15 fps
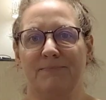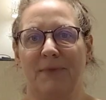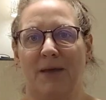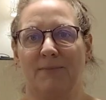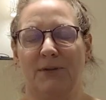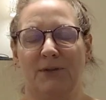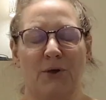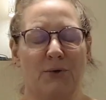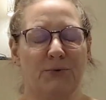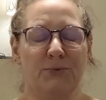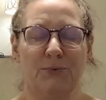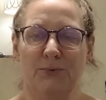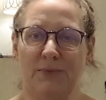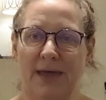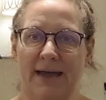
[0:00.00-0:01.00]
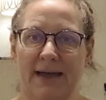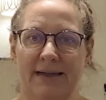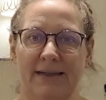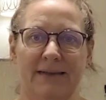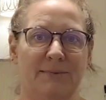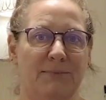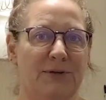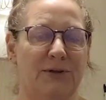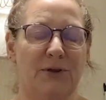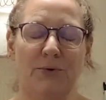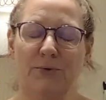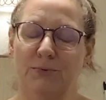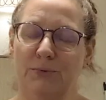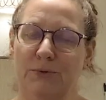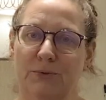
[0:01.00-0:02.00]
I'm going to go through that, and I'm going to go
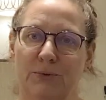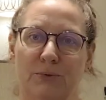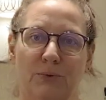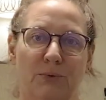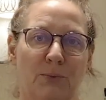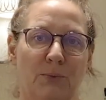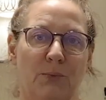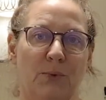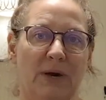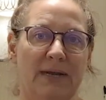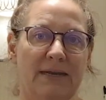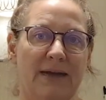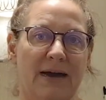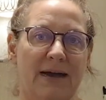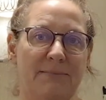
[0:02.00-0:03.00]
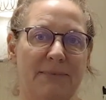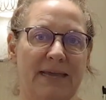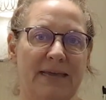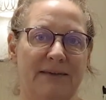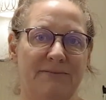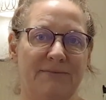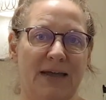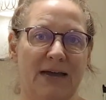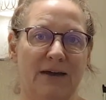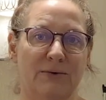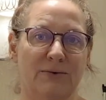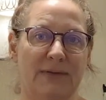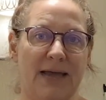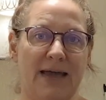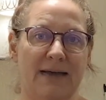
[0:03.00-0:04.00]
through what I may have
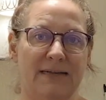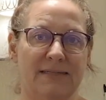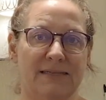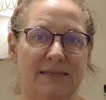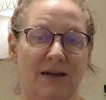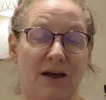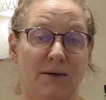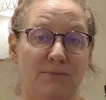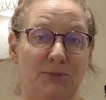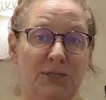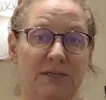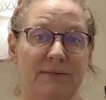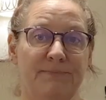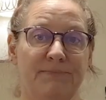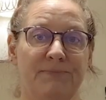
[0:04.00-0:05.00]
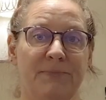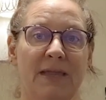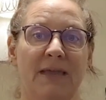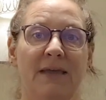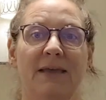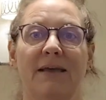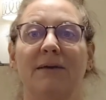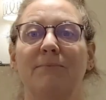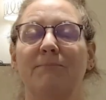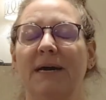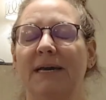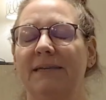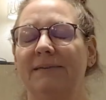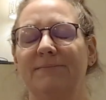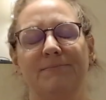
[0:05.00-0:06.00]
found as an option.
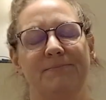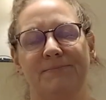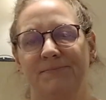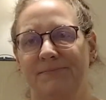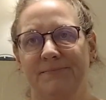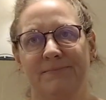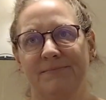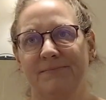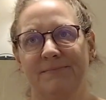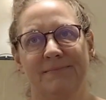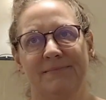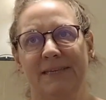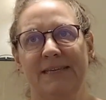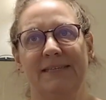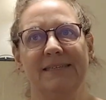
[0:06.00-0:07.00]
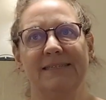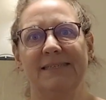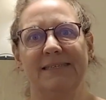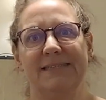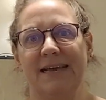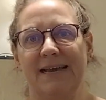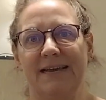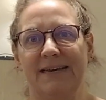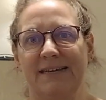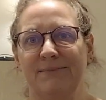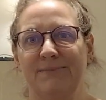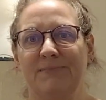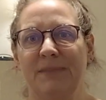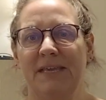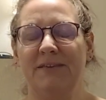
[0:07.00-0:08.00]
But needless to say,
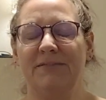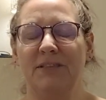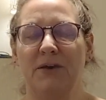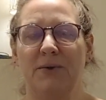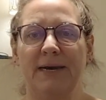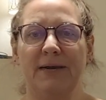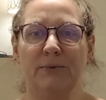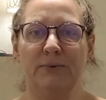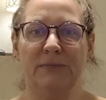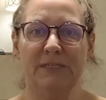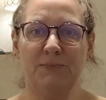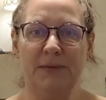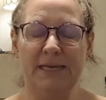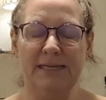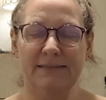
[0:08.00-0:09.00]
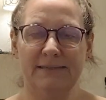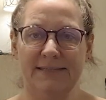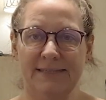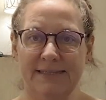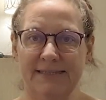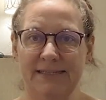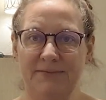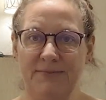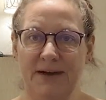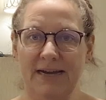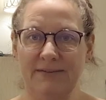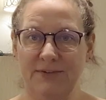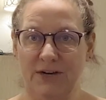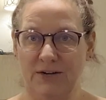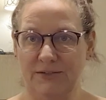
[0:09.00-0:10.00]
even though I only spent
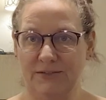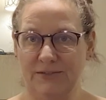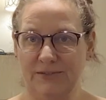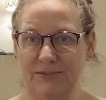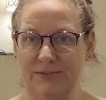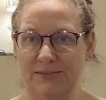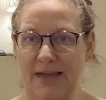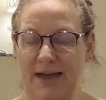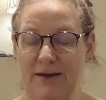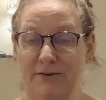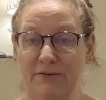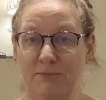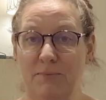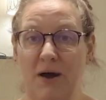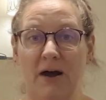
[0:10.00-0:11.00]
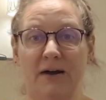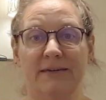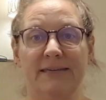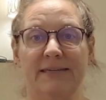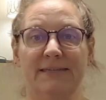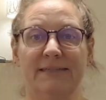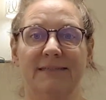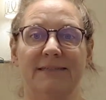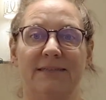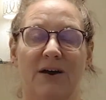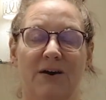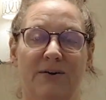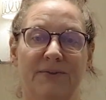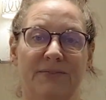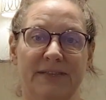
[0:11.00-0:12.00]
$65 out of pocket
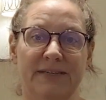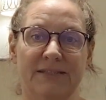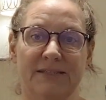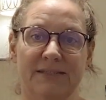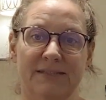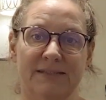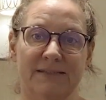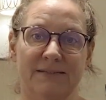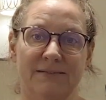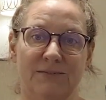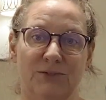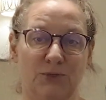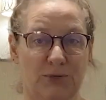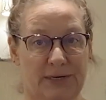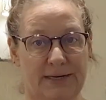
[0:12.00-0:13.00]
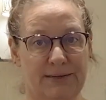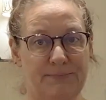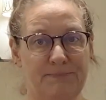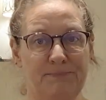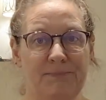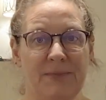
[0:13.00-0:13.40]
on this trip,